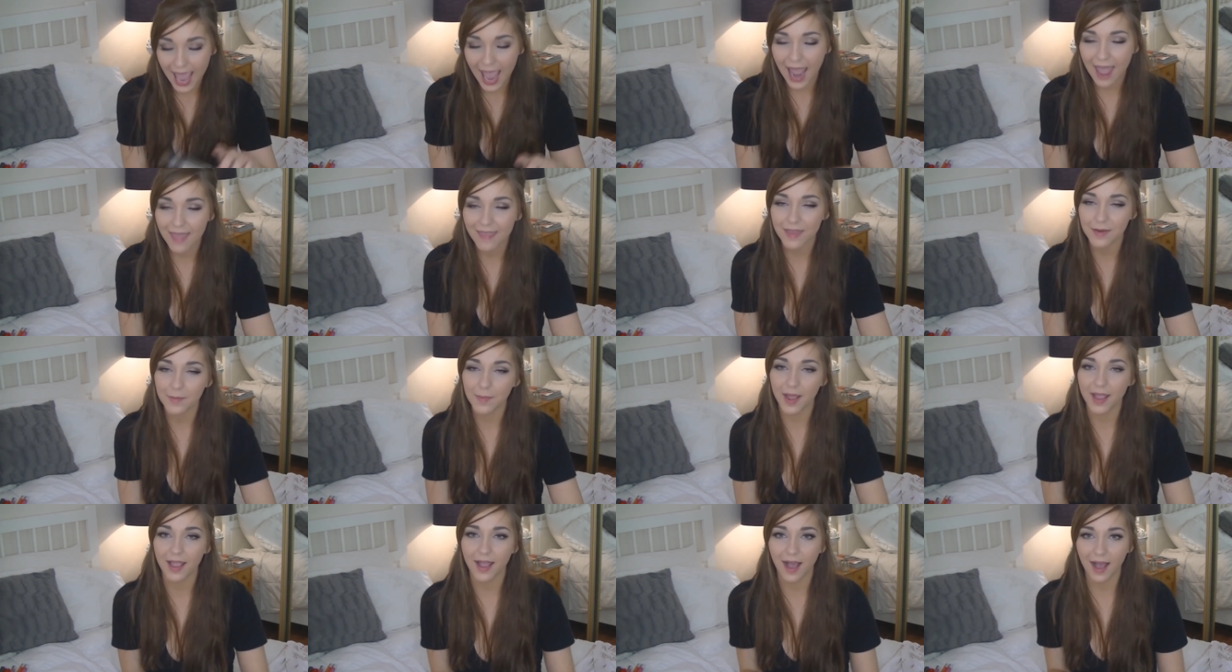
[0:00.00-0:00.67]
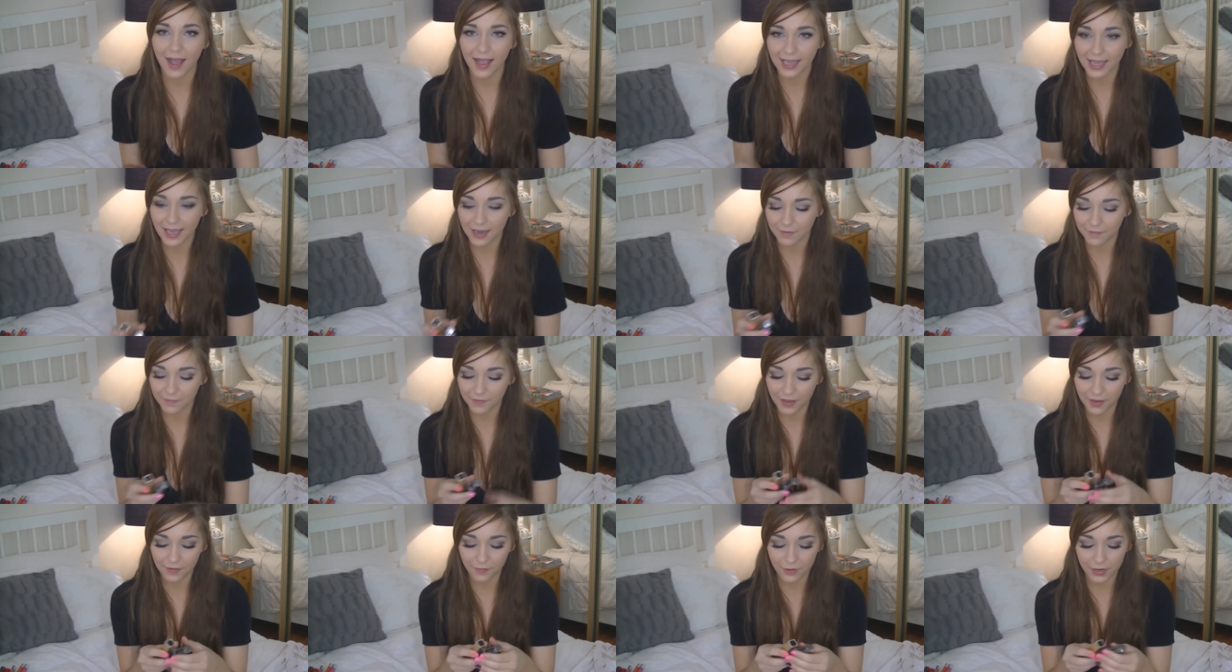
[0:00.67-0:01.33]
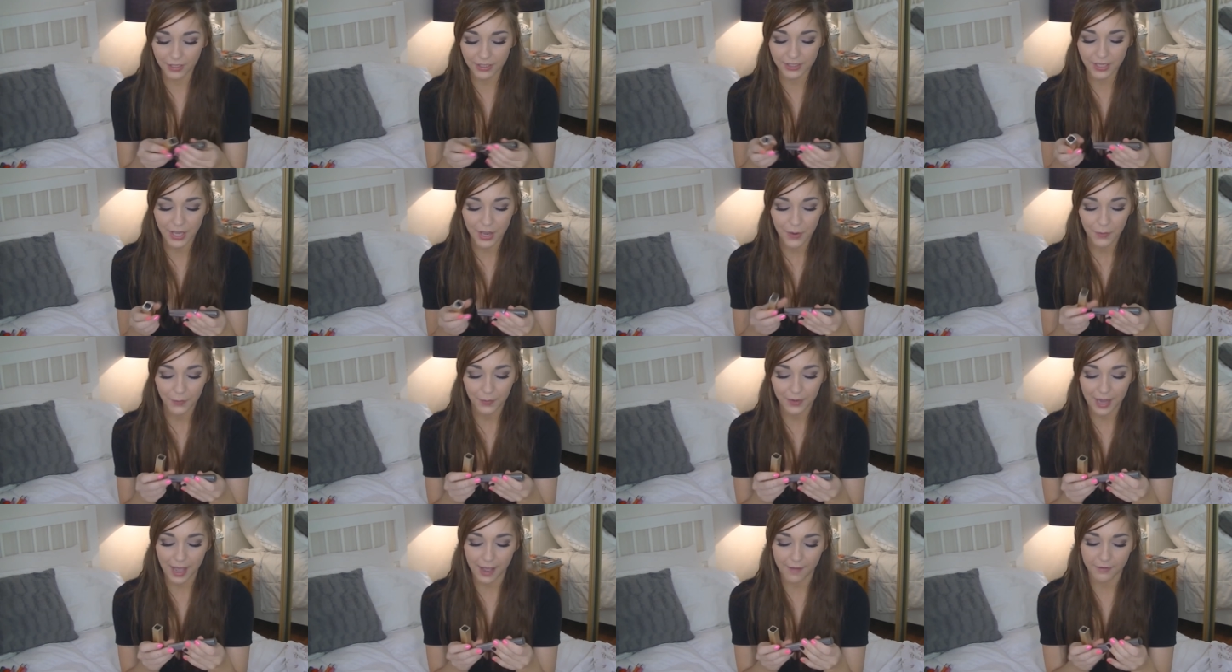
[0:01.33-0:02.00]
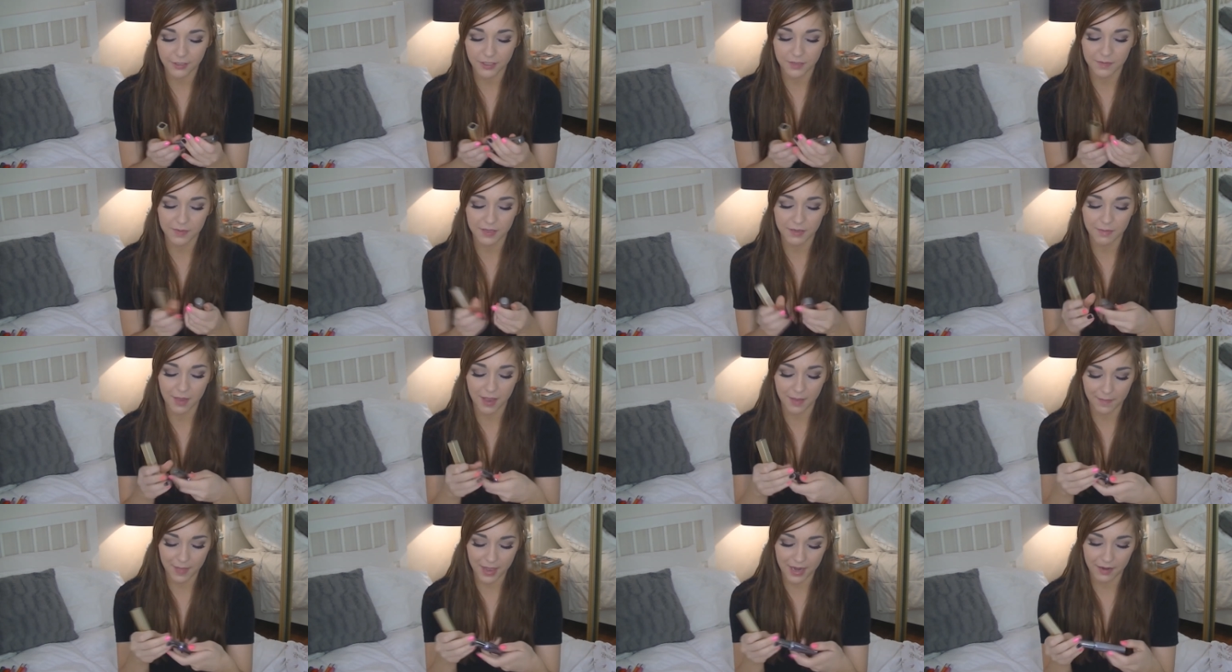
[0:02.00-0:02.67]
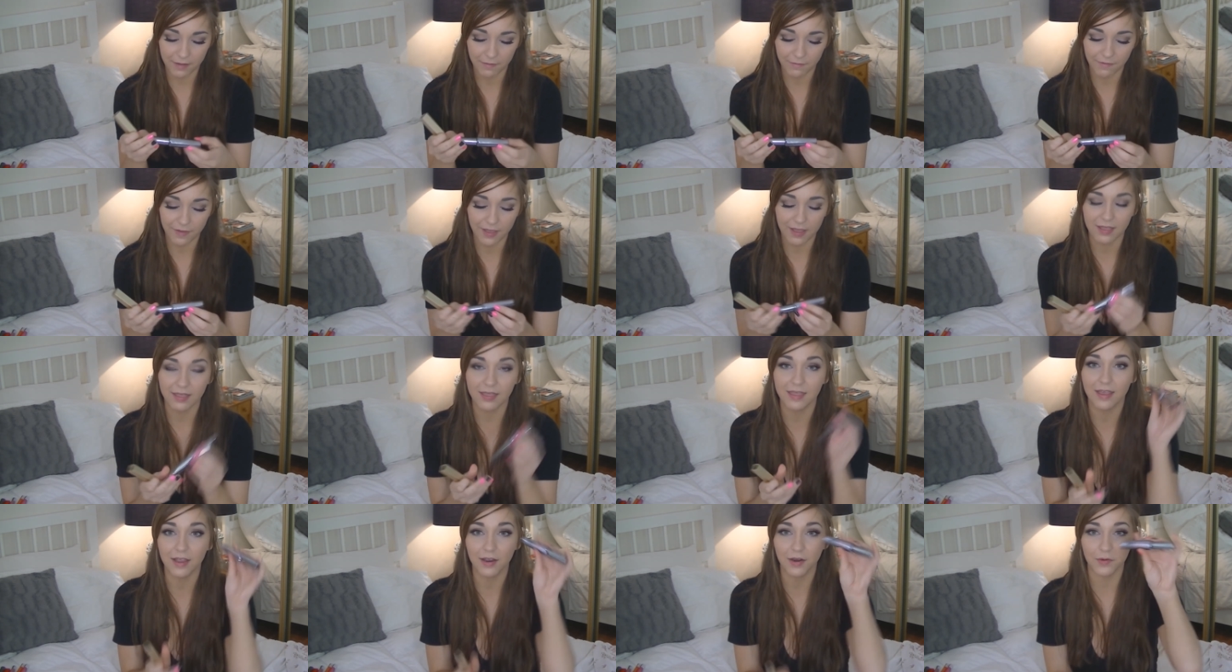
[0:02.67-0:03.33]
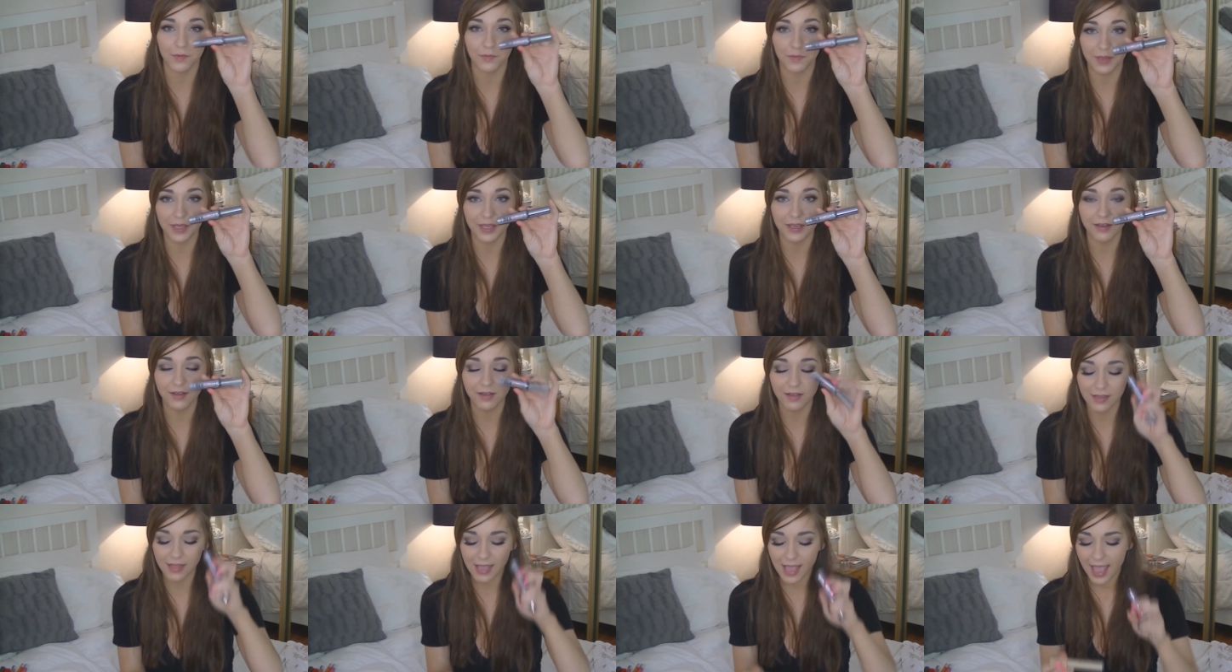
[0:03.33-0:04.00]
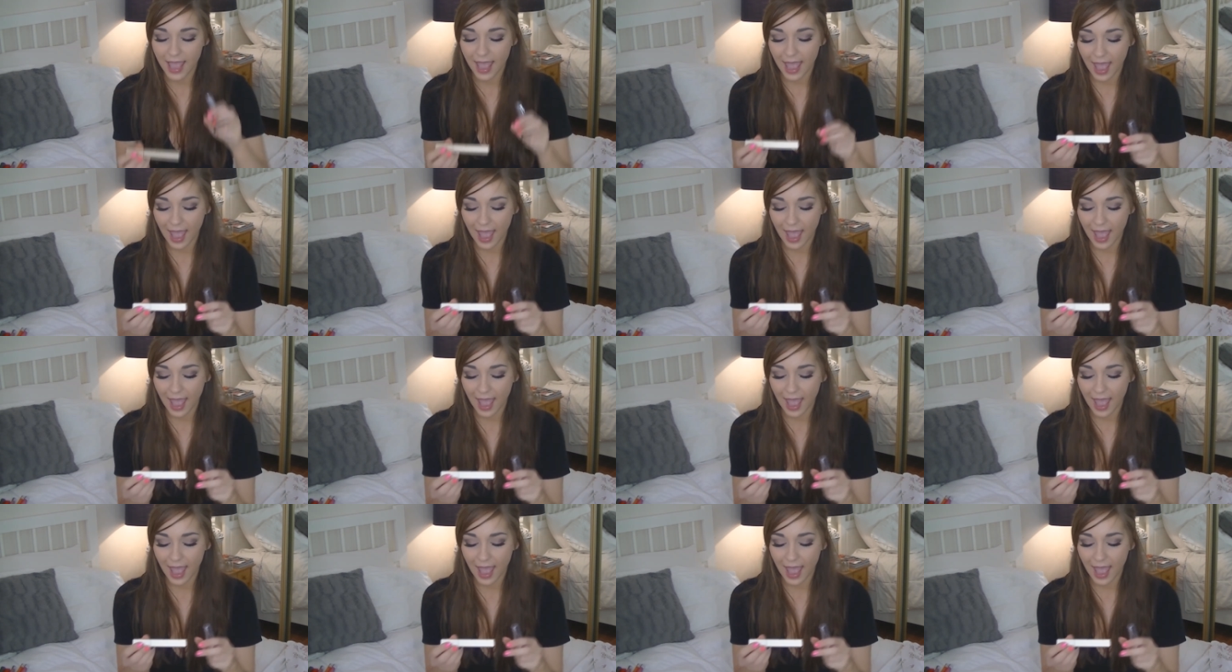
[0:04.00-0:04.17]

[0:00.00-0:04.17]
And then my high-end favorites would have to be my Benefit They're Real